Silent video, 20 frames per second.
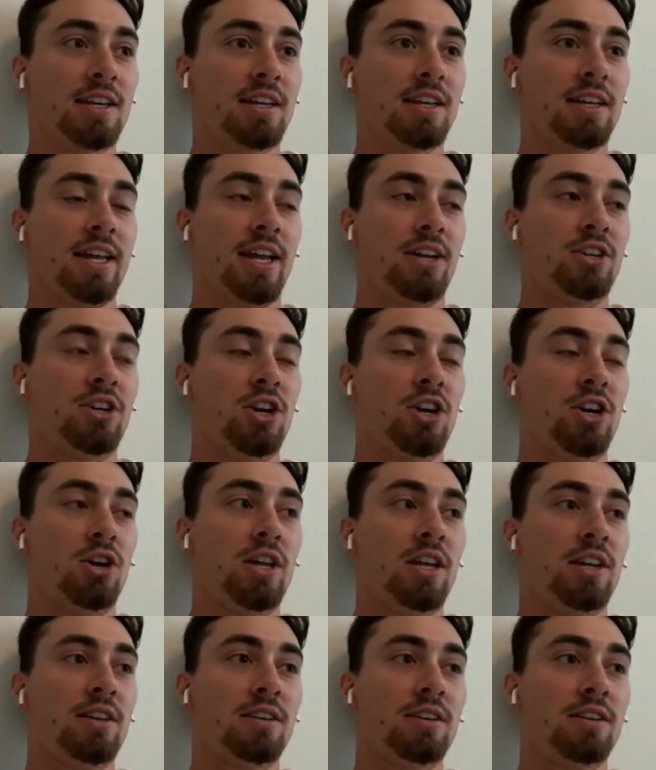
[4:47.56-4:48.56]
And
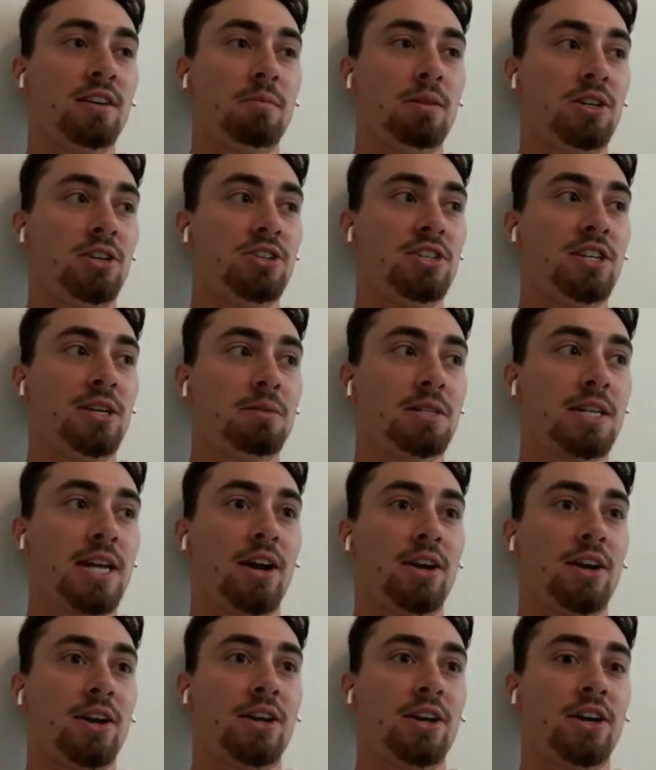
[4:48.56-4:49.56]
your team's
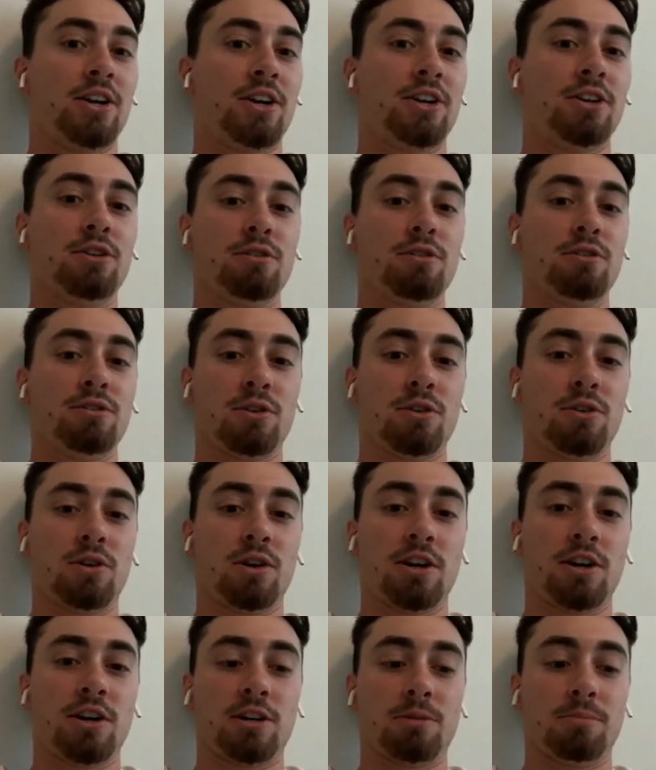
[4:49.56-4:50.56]
counting on you to throw 100
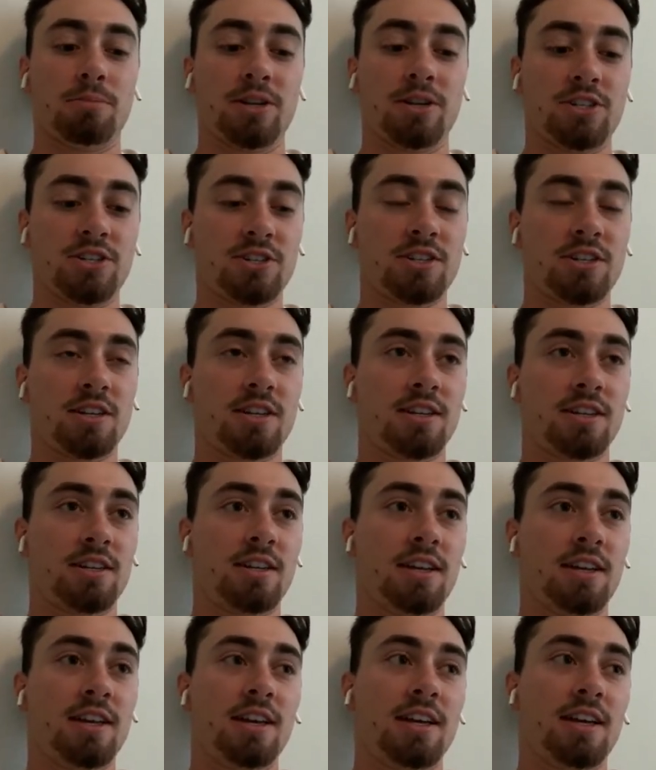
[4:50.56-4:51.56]
pitches.
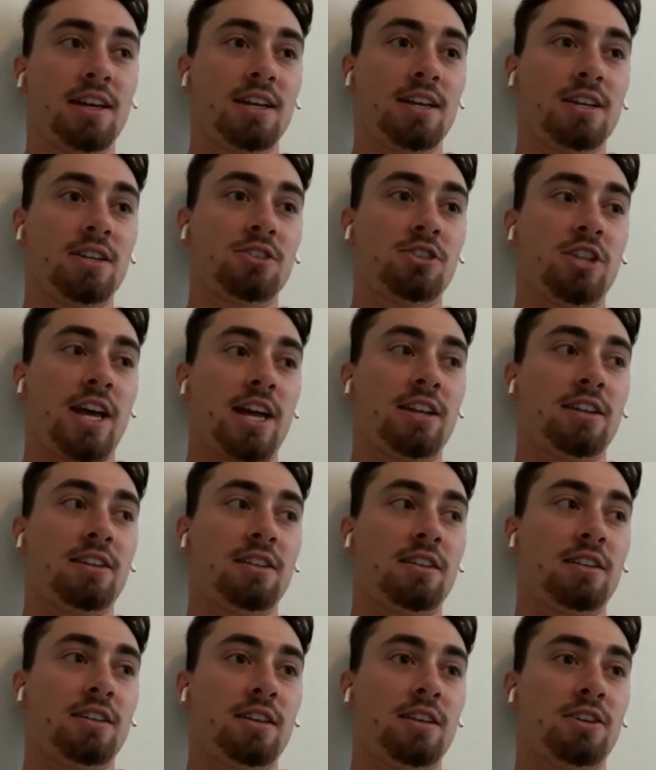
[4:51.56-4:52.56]
So that
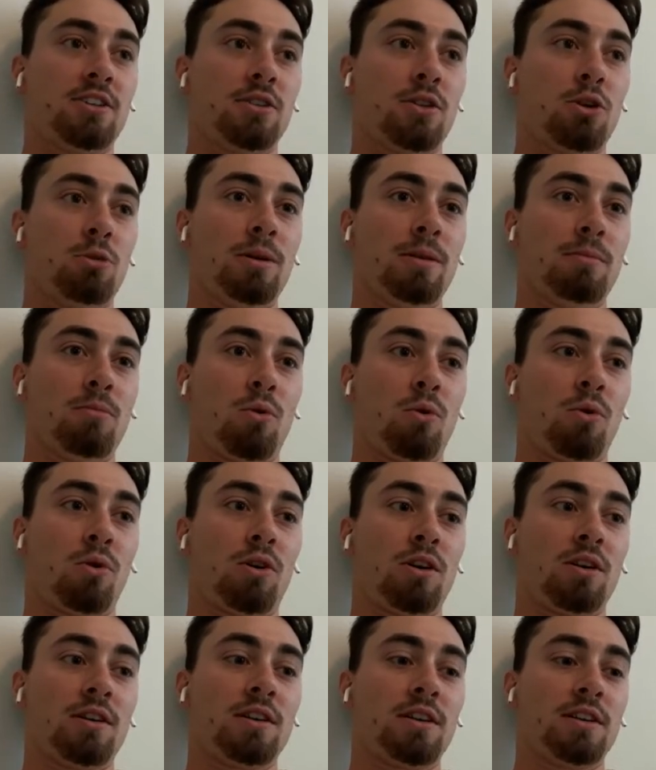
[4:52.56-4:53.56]
is a little bit
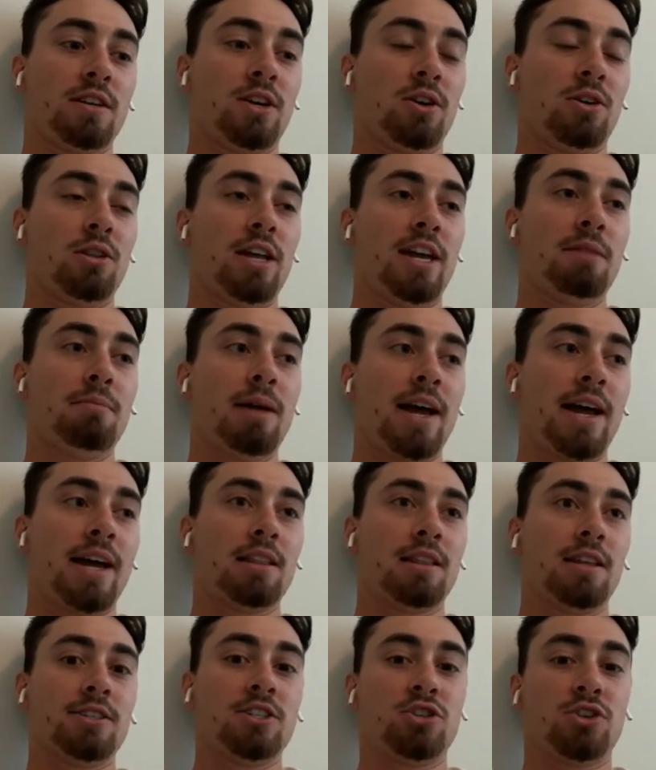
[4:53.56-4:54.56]
more, laid back,
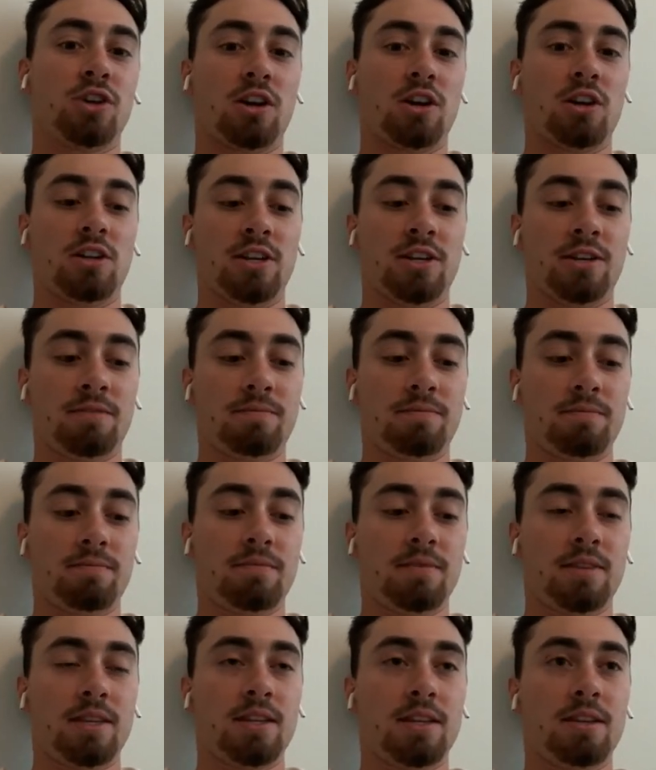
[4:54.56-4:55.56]
less adrenaline.
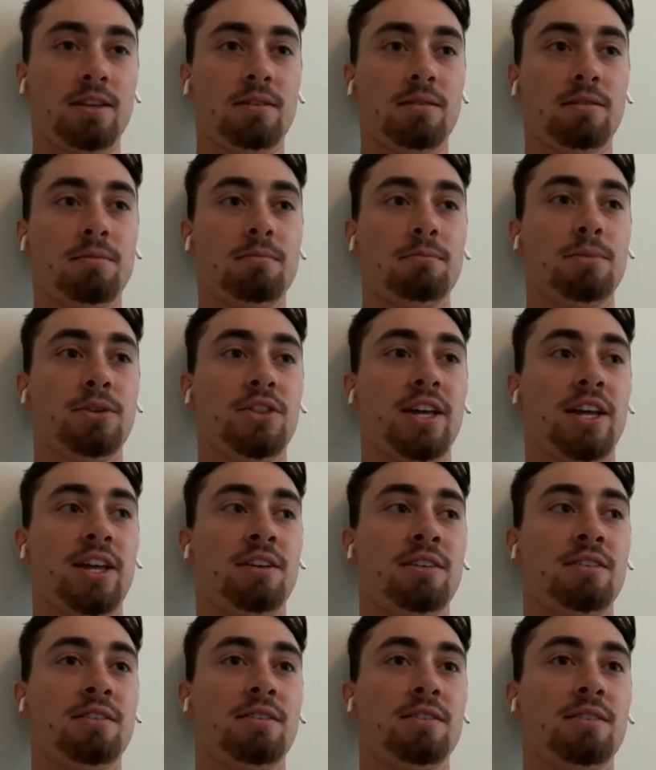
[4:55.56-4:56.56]
But
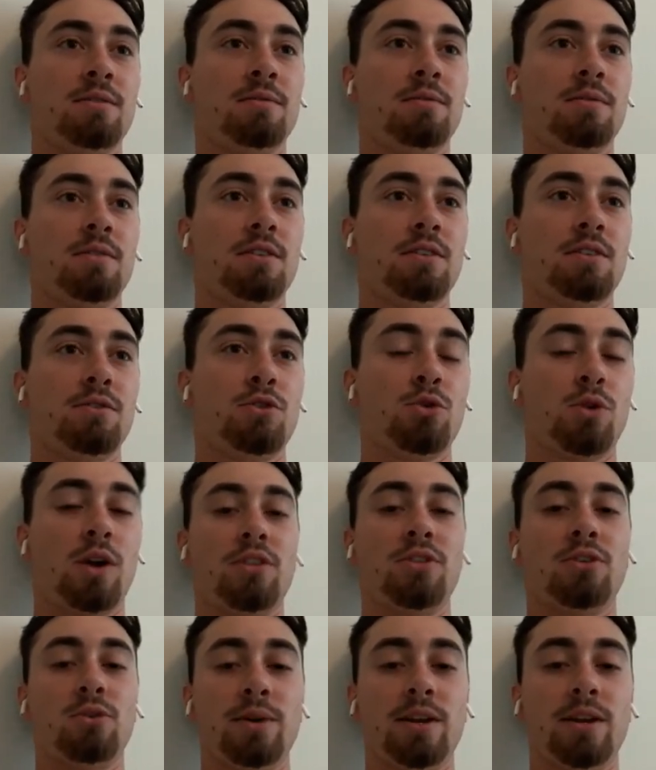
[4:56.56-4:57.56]
then
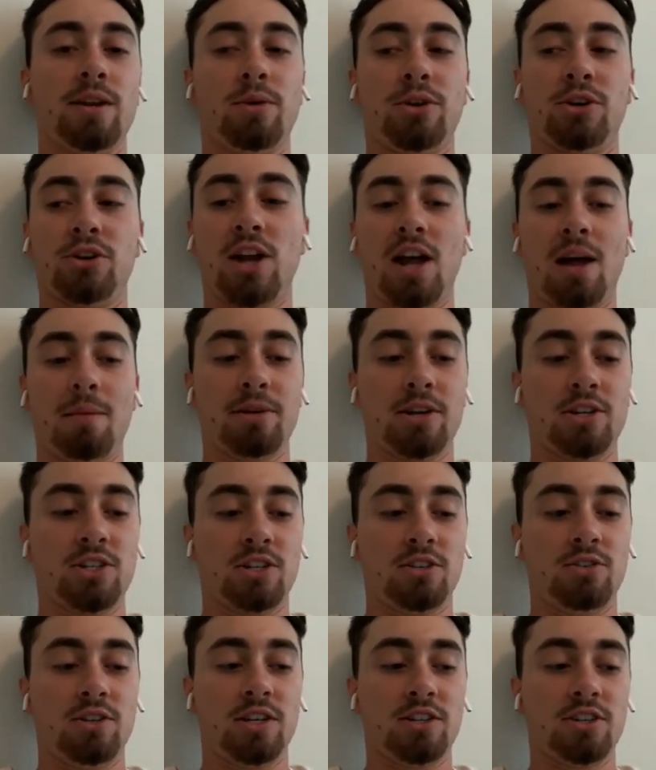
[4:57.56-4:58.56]
throughout the week when you're not
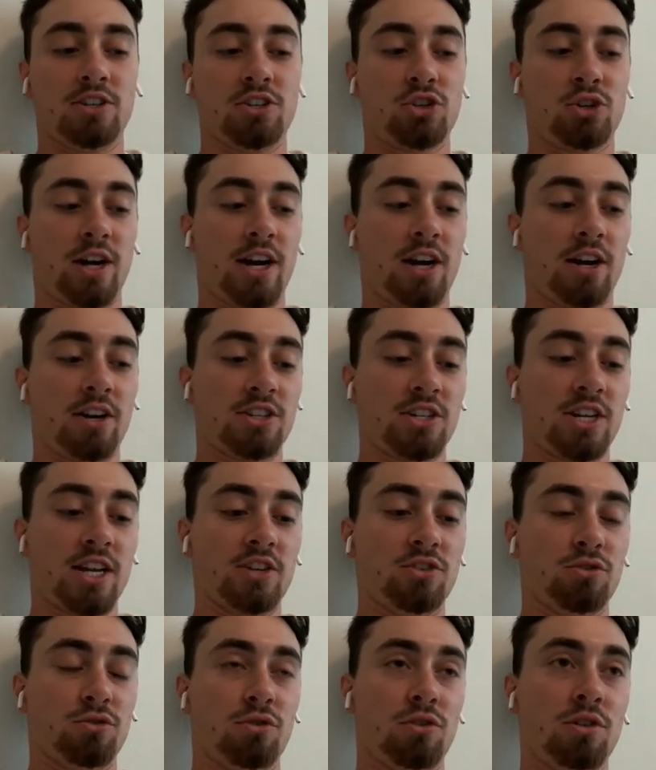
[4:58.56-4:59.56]
pitching, you get to train on
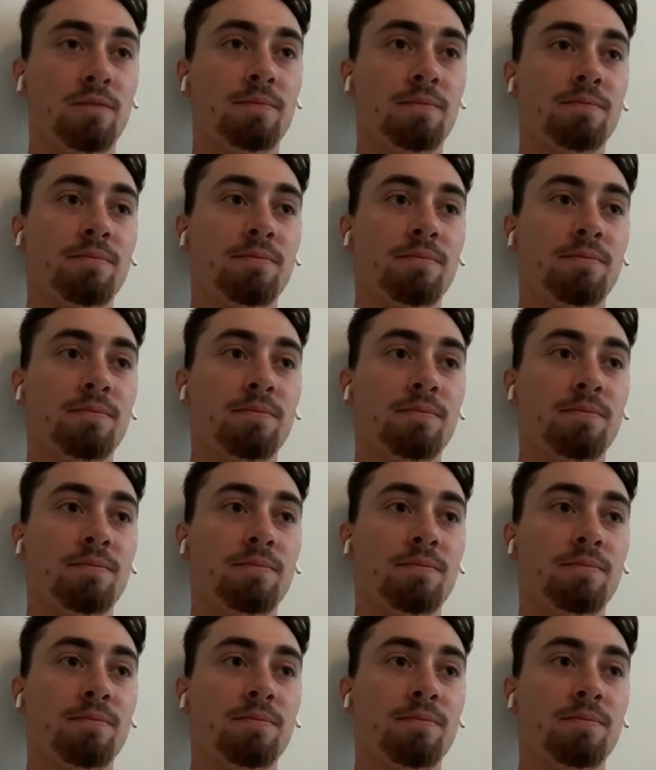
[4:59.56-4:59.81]
schedule.